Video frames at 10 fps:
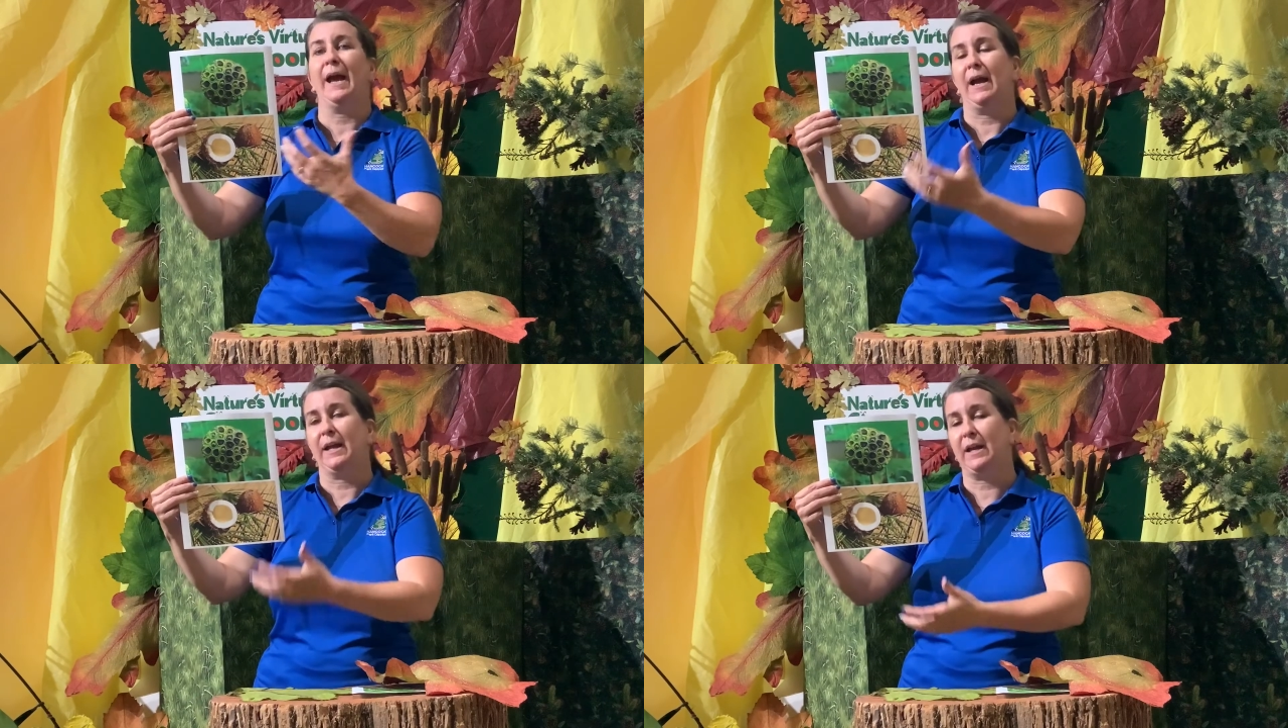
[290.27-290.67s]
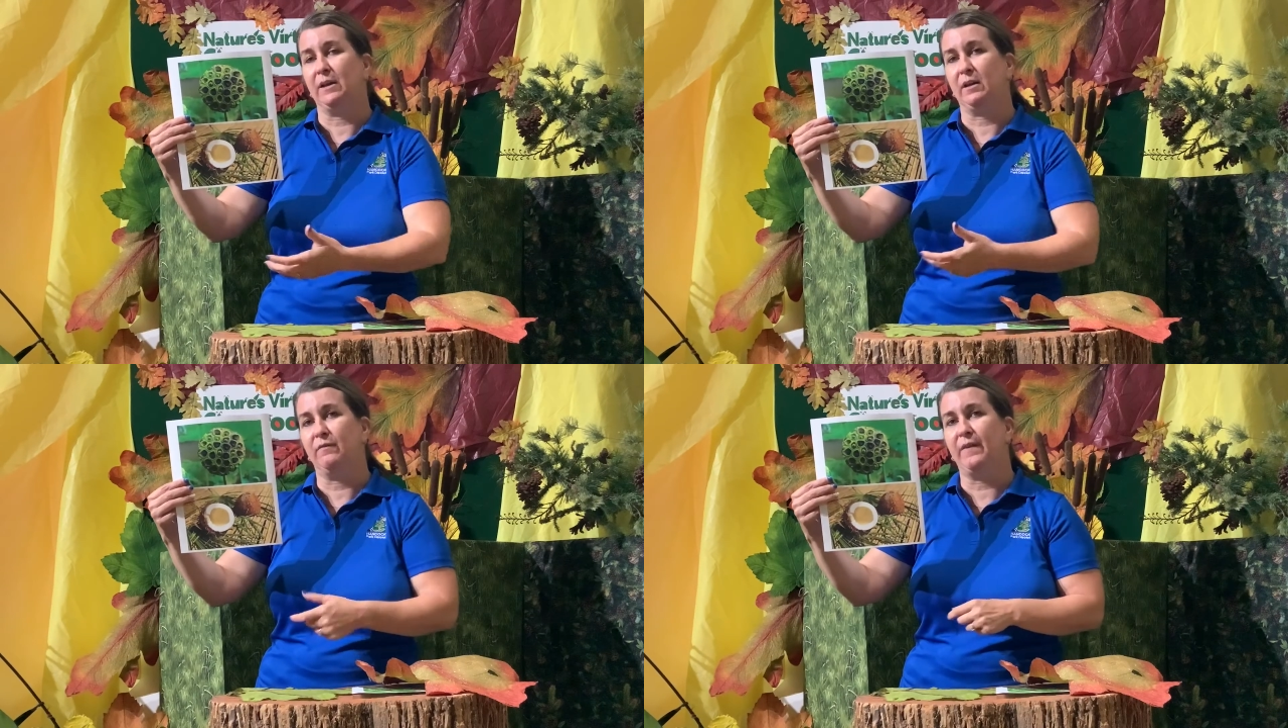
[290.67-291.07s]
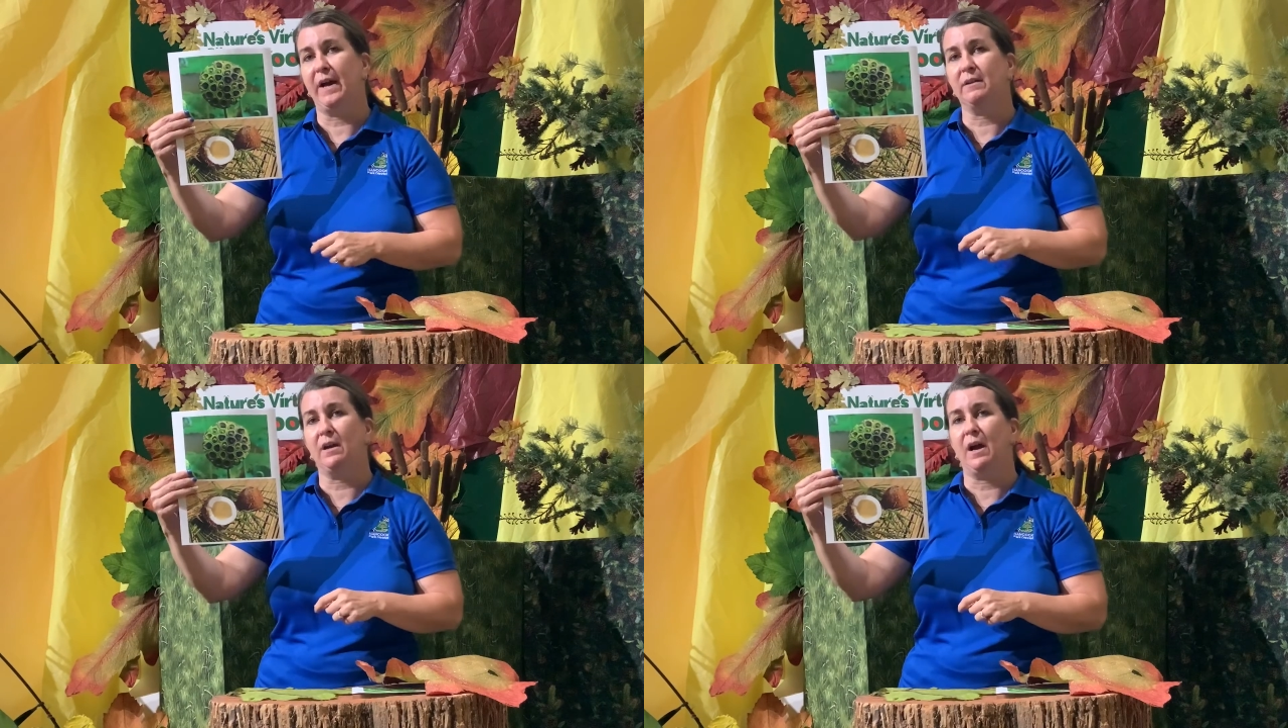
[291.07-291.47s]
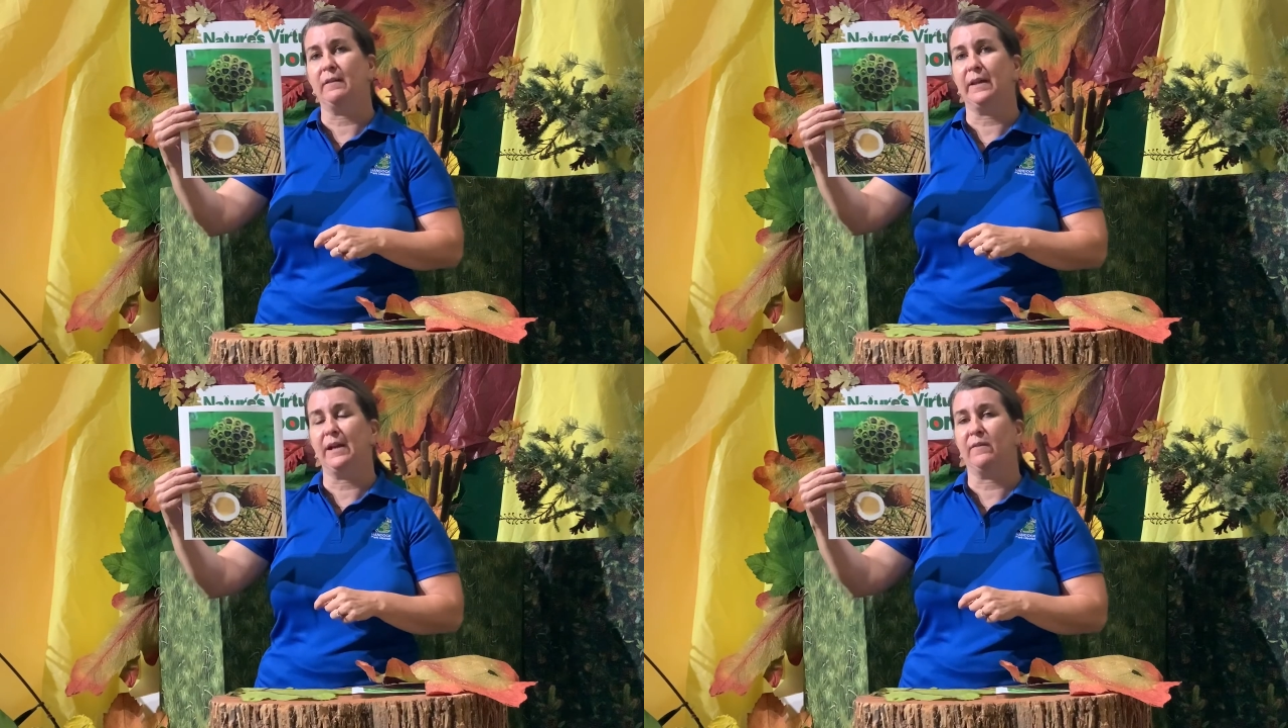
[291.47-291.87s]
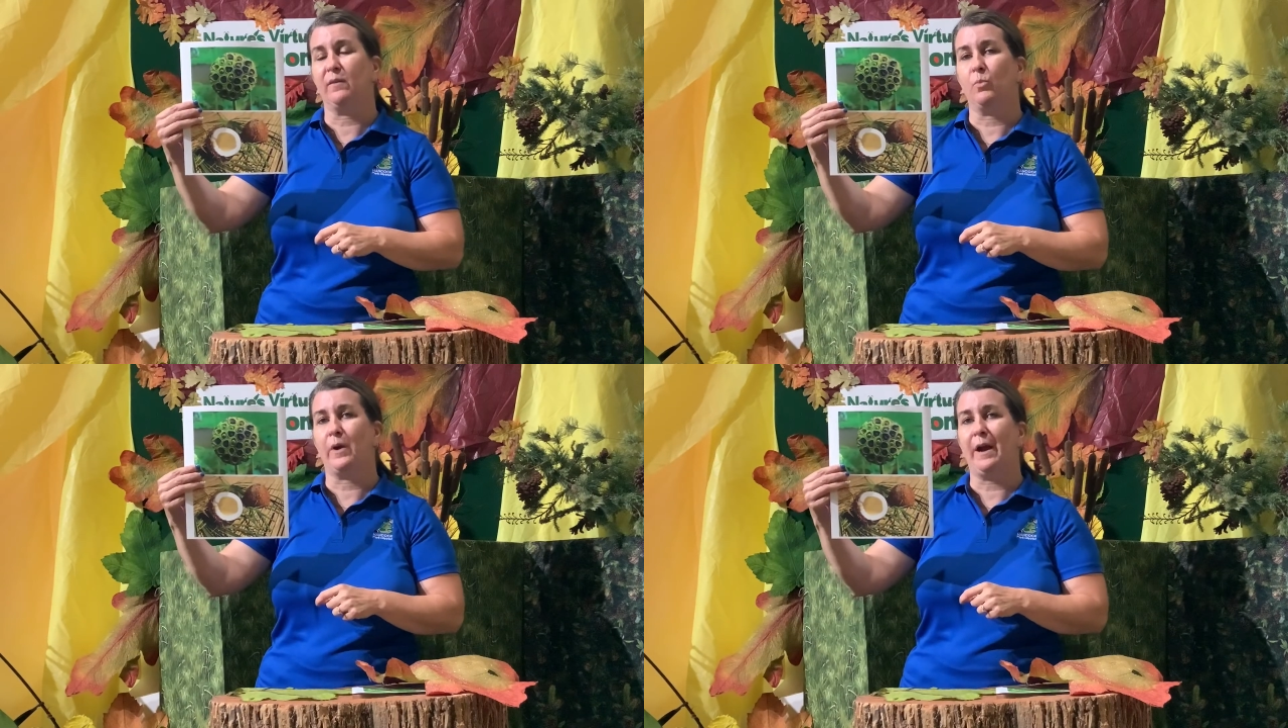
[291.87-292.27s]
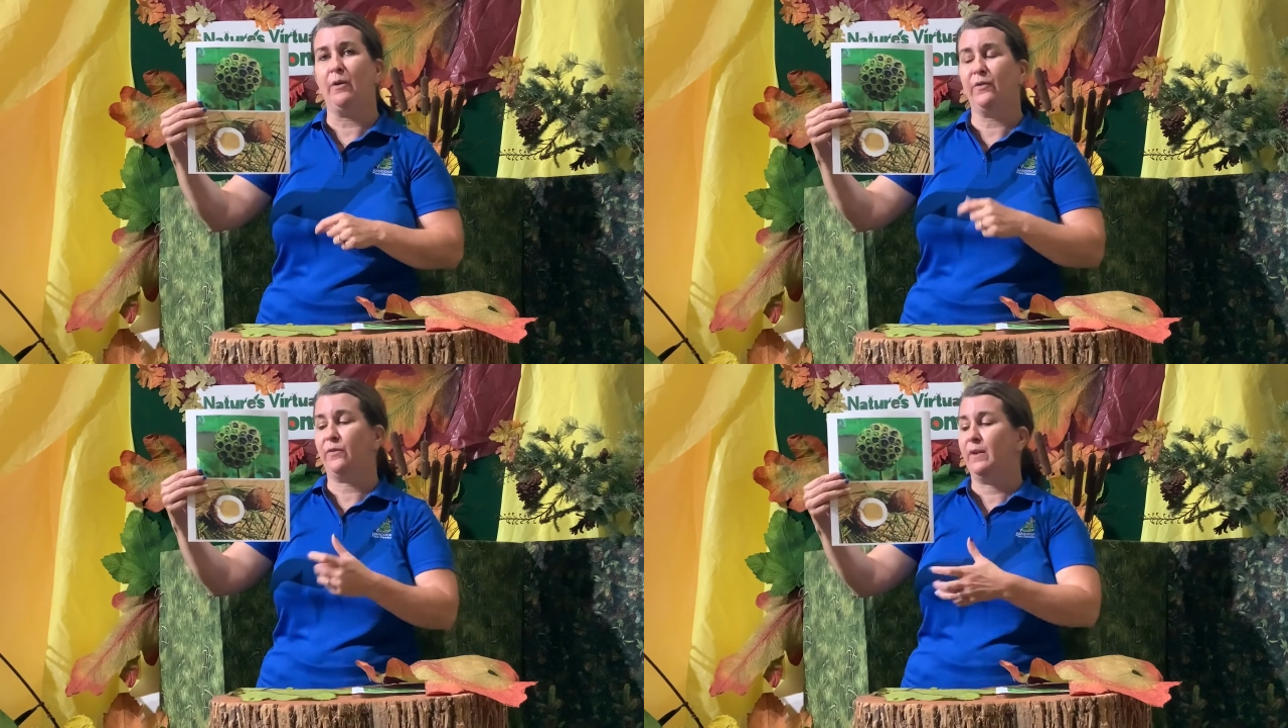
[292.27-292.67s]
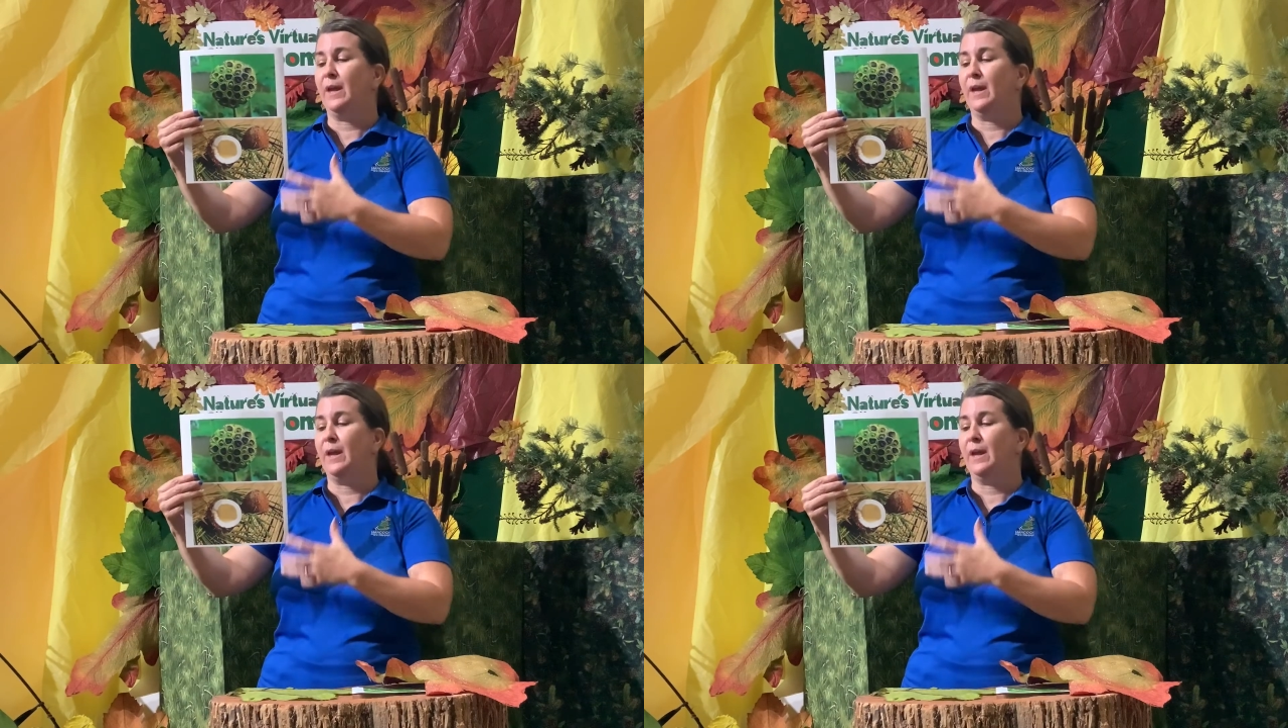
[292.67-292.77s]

Again, can find on land somewhere else,